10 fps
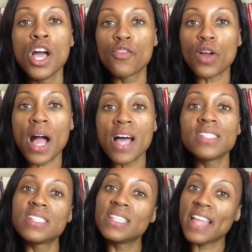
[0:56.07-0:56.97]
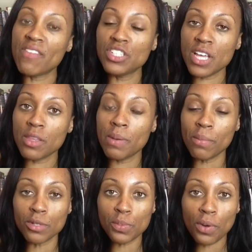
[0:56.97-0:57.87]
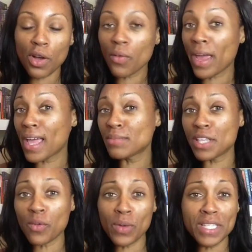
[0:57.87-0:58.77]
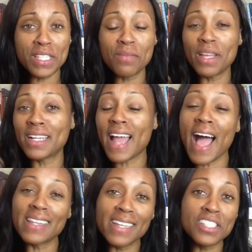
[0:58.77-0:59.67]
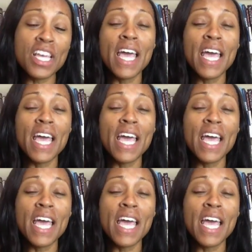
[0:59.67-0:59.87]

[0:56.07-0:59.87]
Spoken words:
for us to leverage other people's programs, their wisdom, their knowledge,